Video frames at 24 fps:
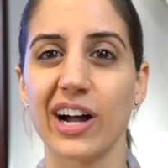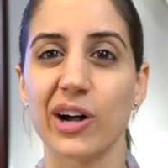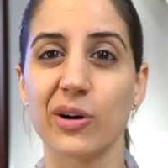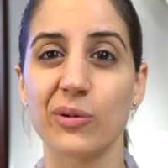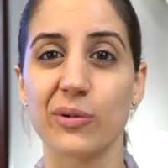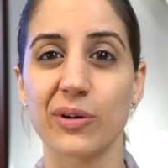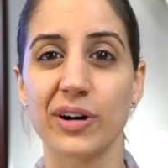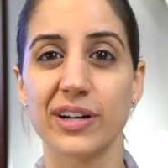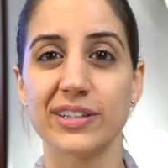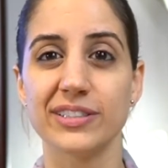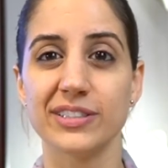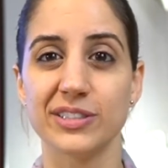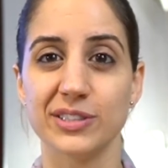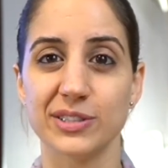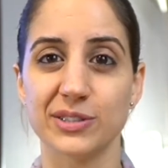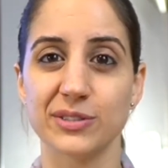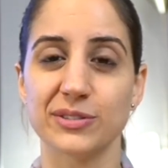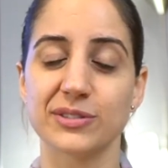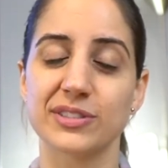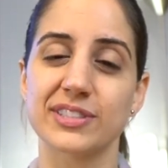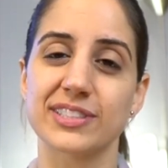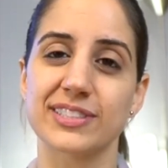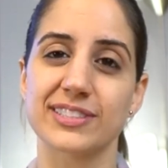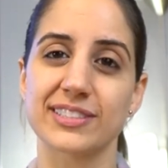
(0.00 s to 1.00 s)
I want
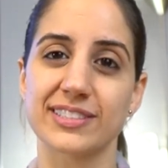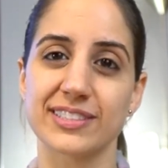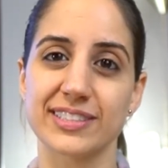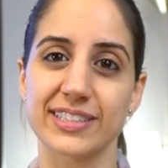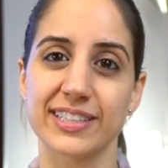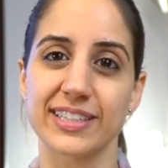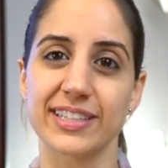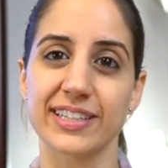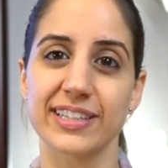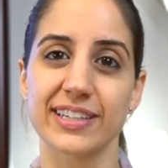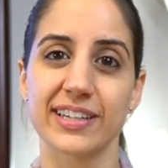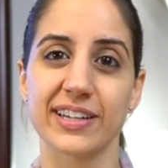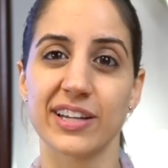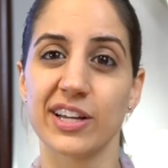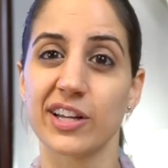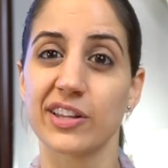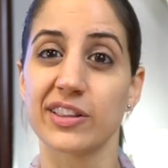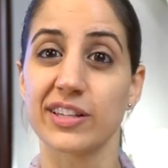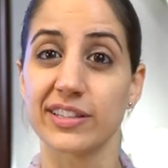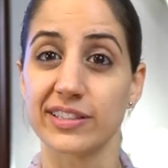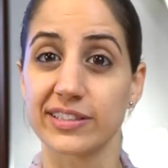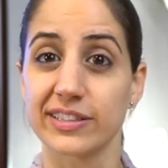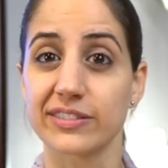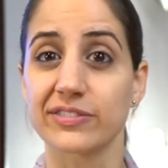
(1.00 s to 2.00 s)
you to see
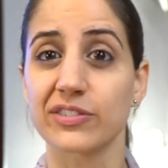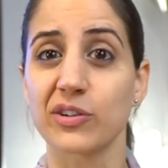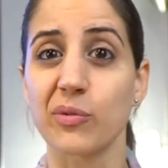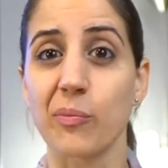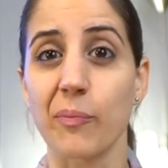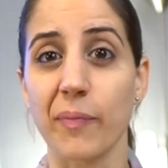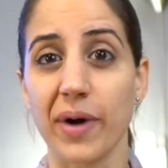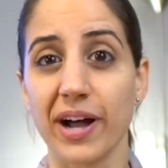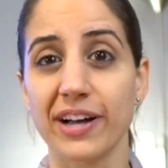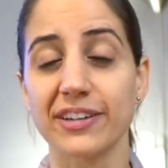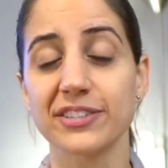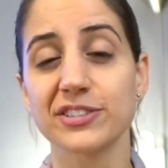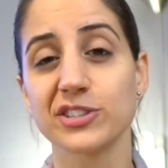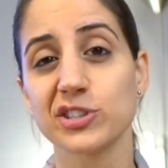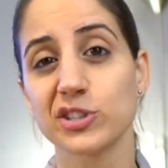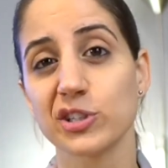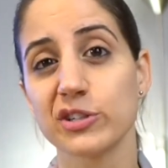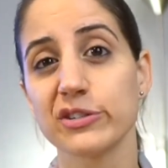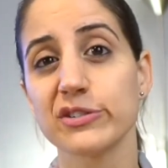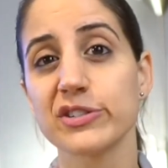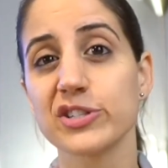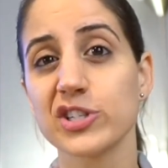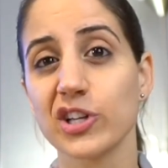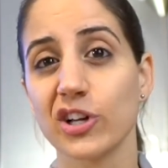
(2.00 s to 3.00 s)
the different
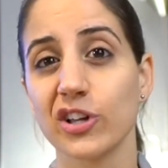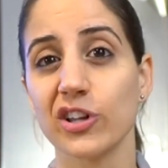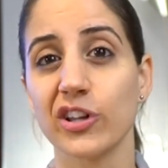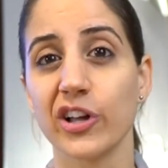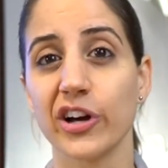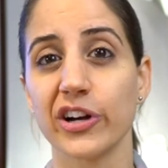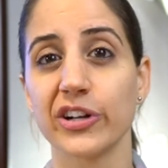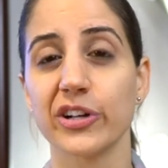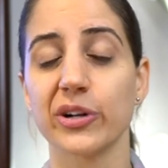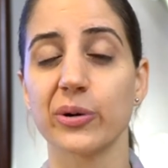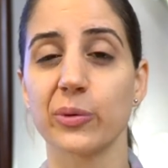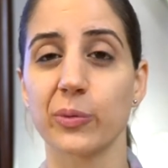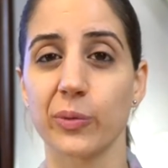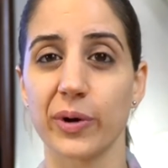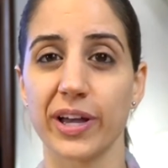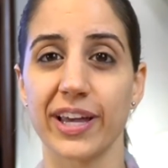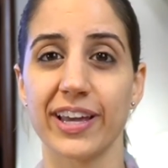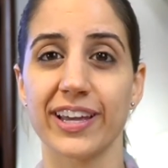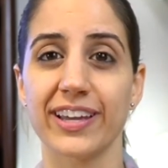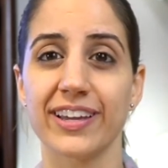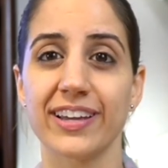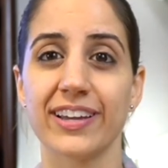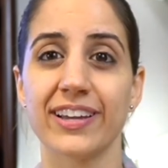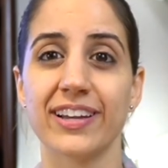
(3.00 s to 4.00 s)
milestones along your
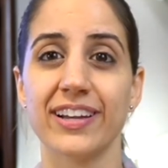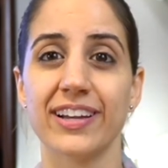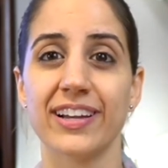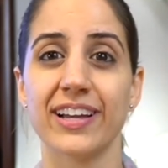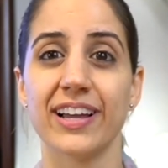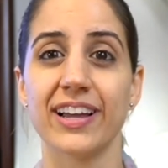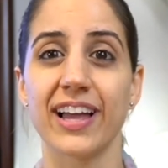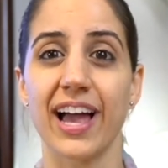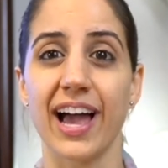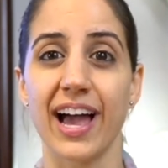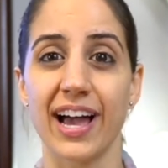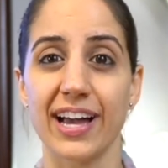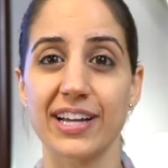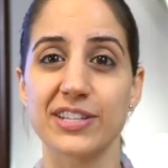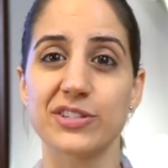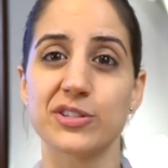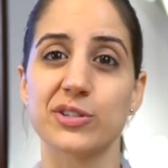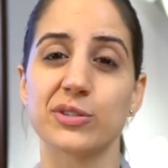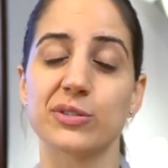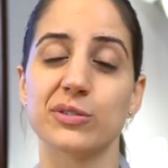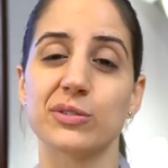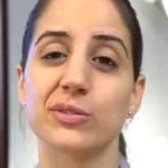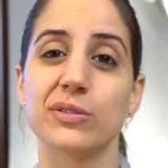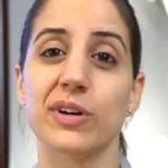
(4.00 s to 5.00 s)
way as
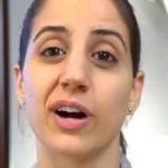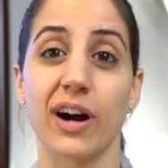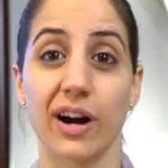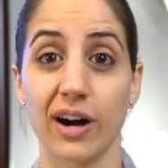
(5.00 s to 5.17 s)
you